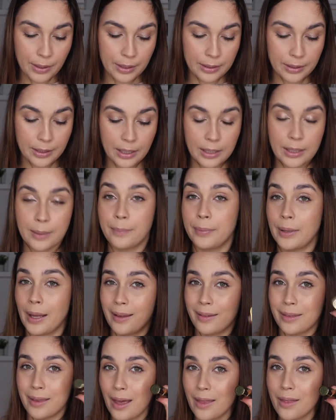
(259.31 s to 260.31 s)
and then
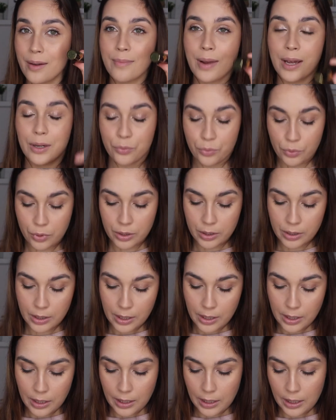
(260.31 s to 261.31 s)
apply the other matte one